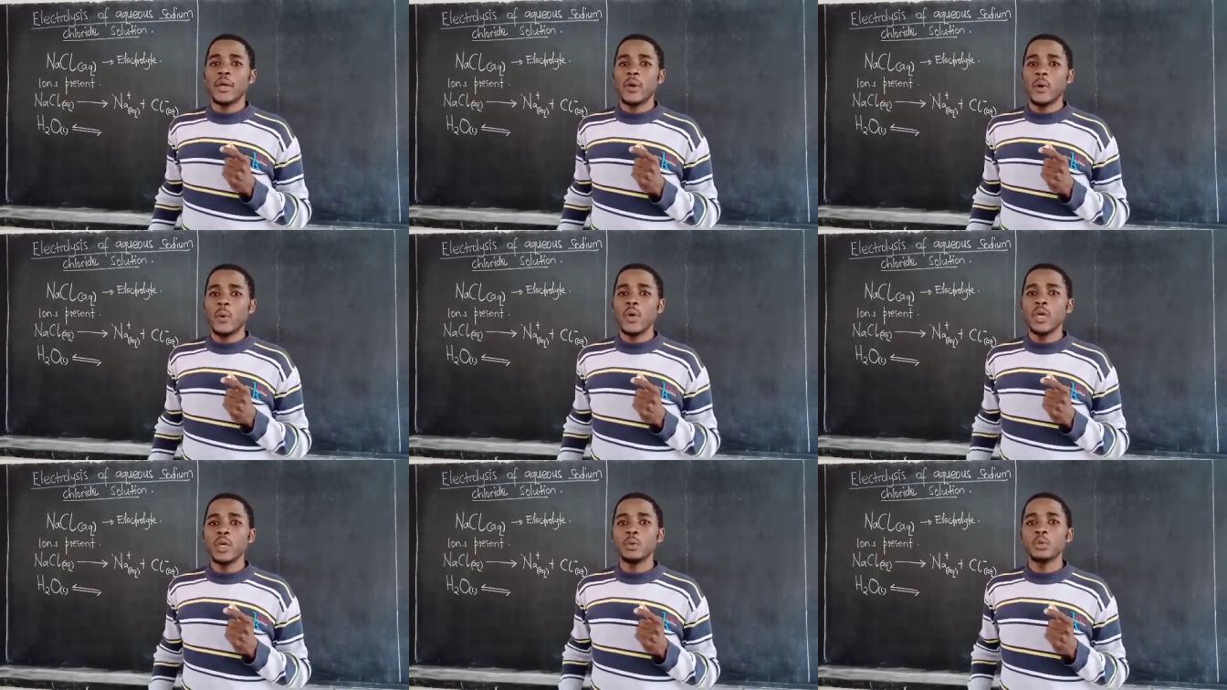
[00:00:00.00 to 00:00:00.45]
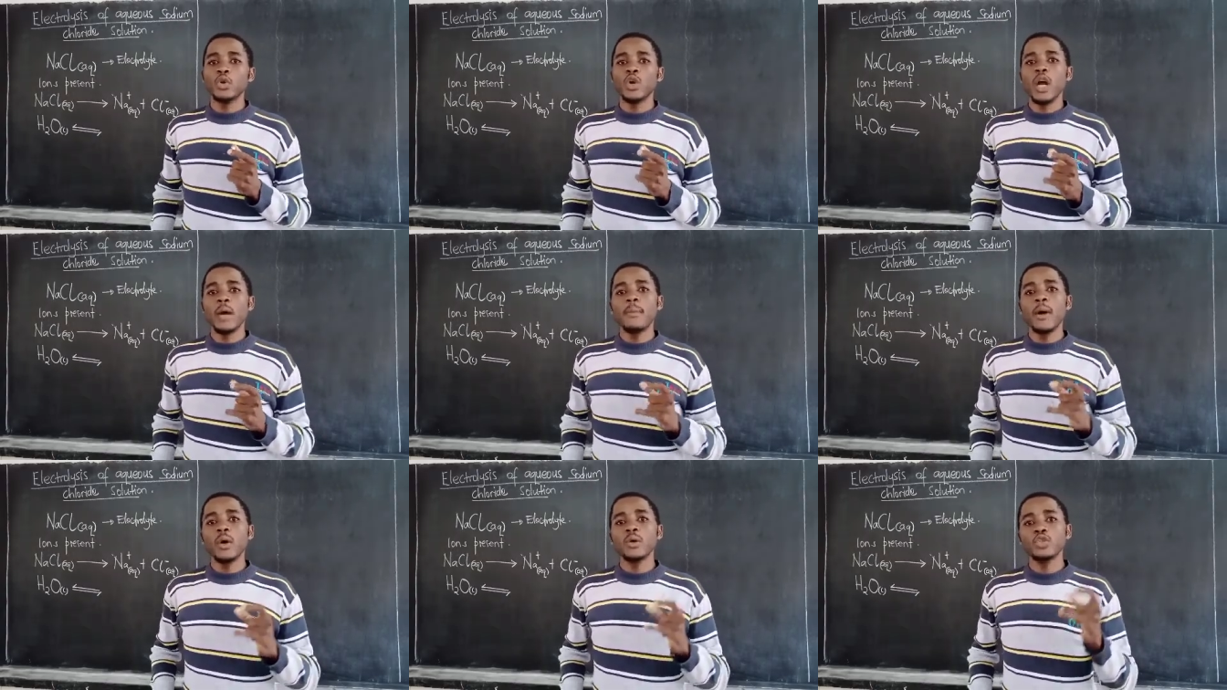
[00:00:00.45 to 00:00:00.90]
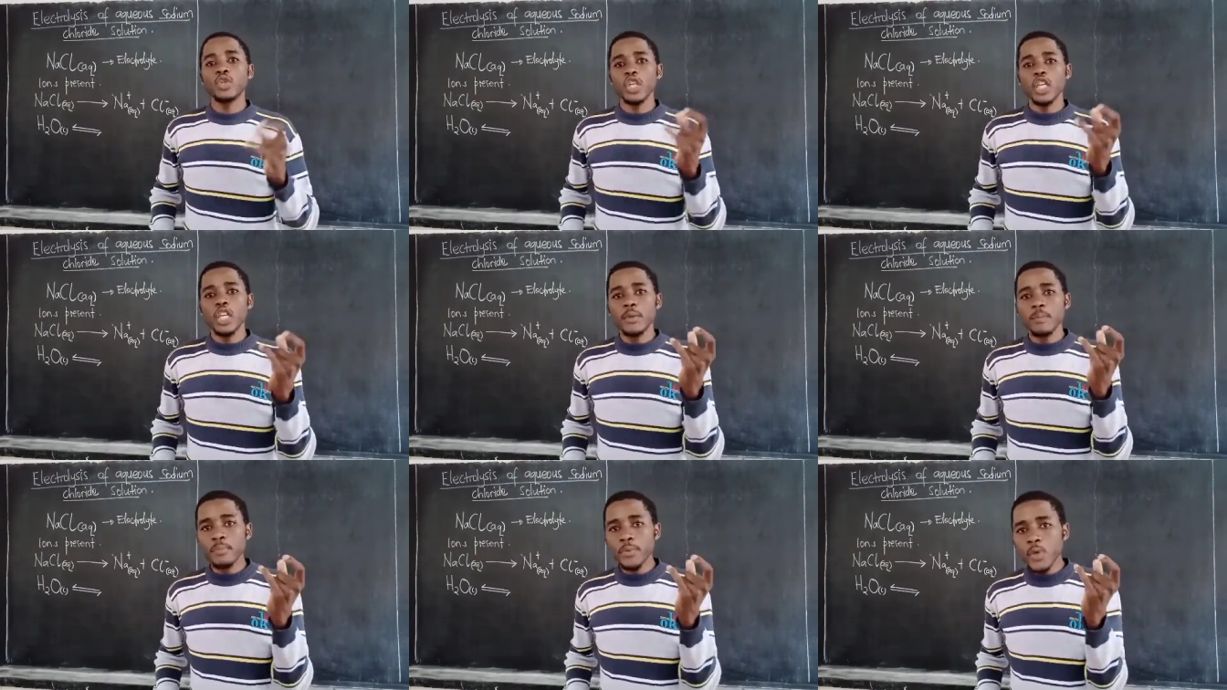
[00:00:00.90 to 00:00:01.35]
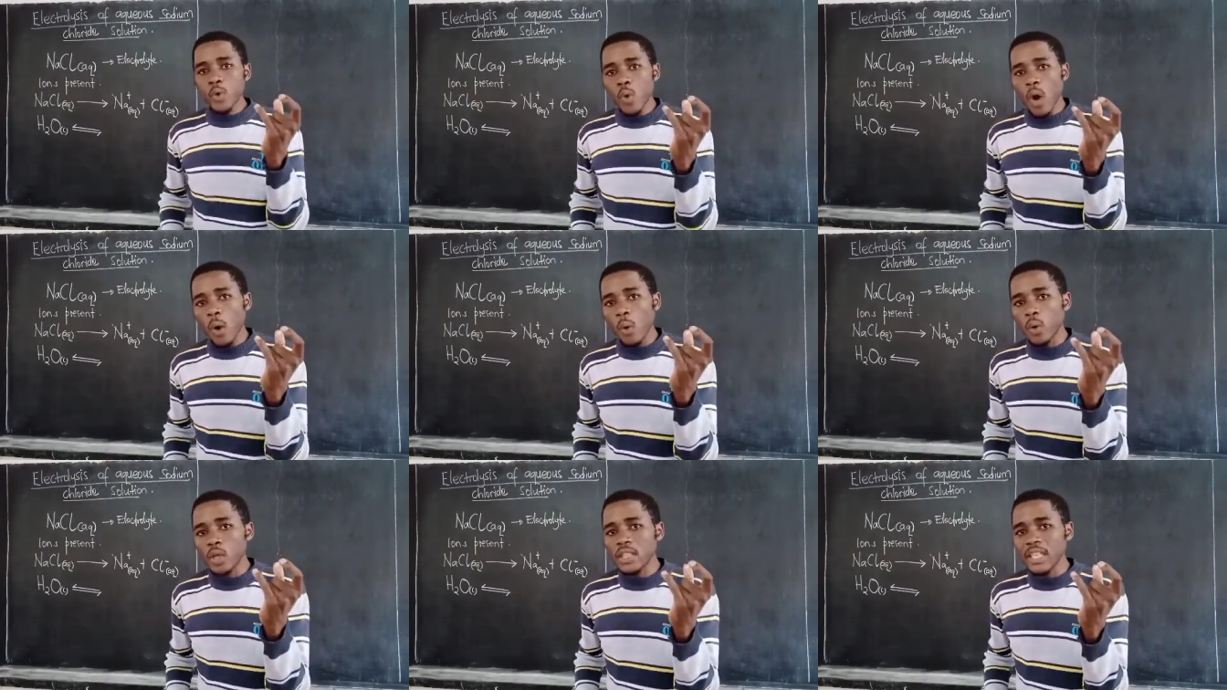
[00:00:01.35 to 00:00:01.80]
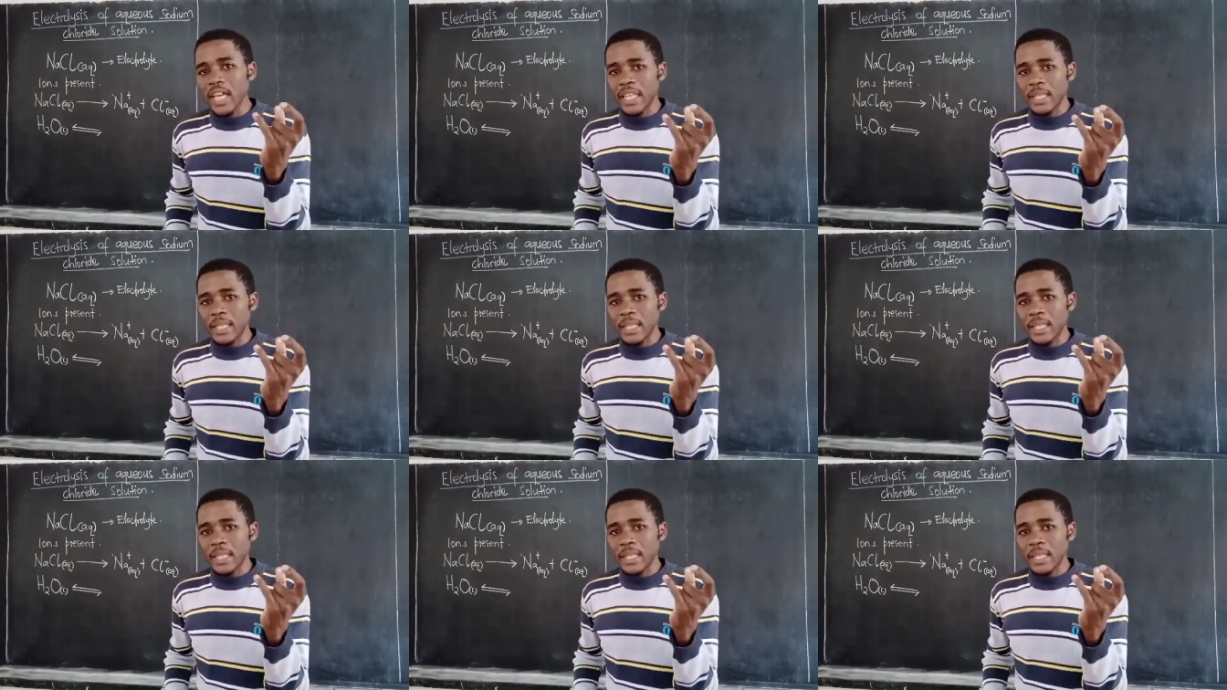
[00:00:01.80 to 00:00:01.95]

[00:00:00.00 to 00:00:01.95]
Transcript: When we talk about impure water,